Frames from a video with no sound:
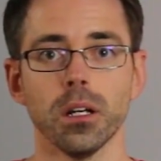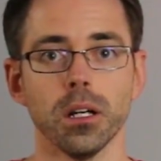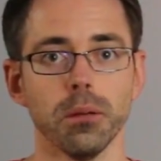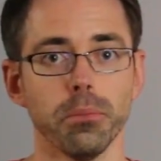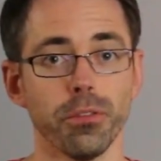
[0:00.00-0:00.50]

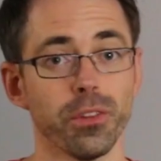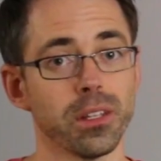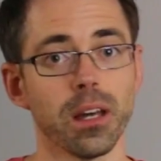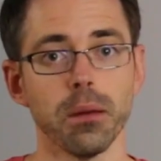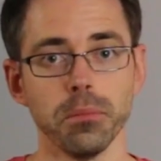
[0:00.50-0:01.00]
But for the
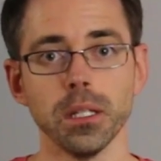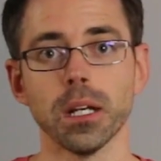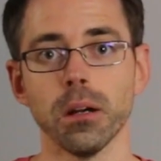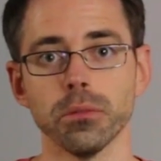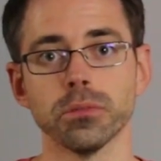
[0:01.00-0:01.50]
time being,
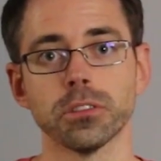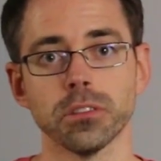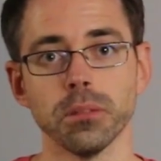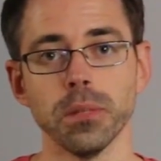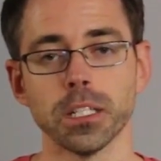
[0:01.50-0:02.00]

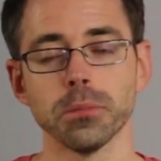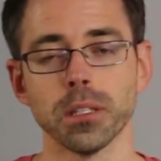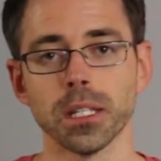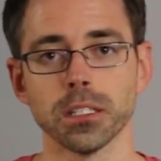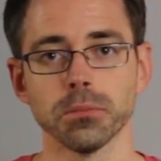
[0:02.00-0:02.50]
it makes me
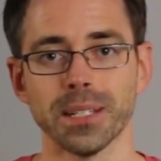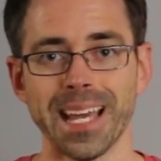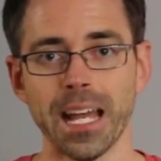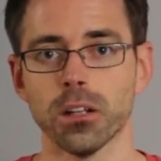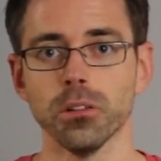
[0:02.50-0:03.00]
think it's
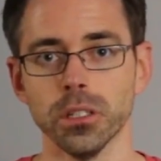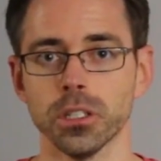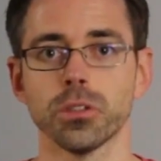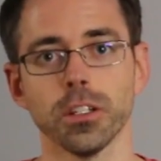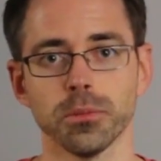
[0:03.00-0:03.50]
mechanical in the
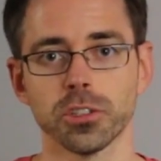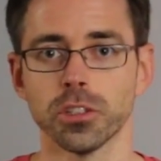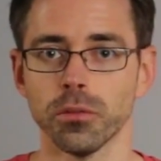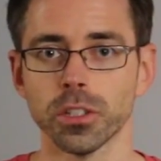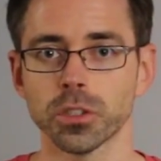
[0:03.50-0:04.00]

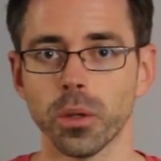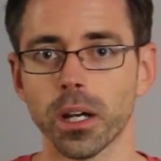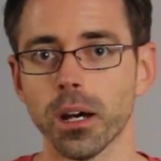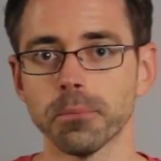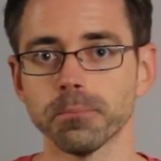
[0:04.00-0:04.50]
transmission of what's going
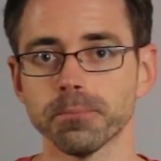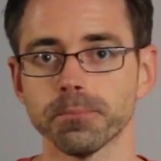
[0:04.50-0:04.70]
on.